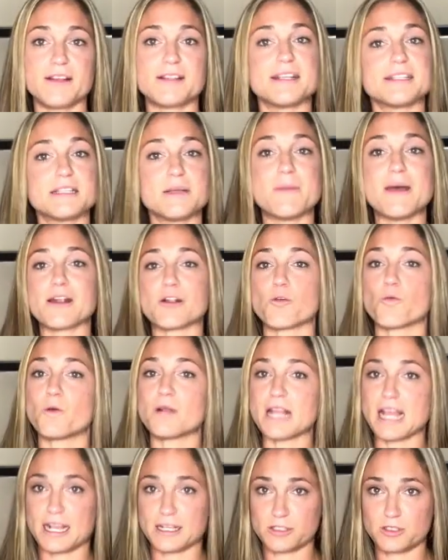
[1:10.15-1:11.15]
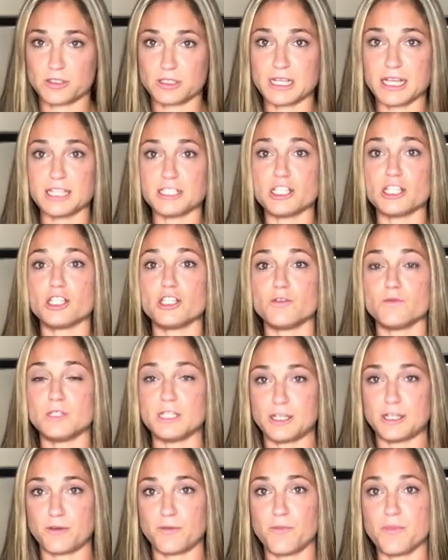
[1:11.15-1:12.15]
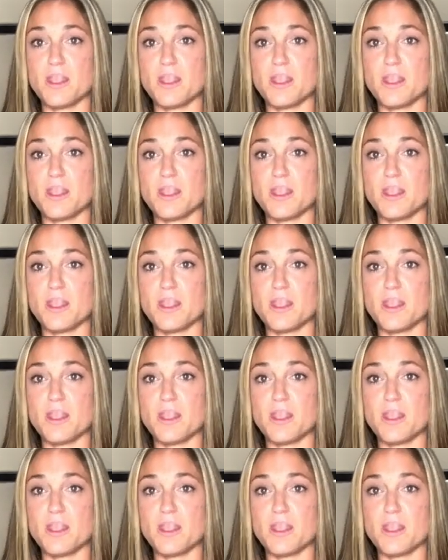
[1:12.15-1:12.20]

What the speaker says: It doesn't matter what exercise you do.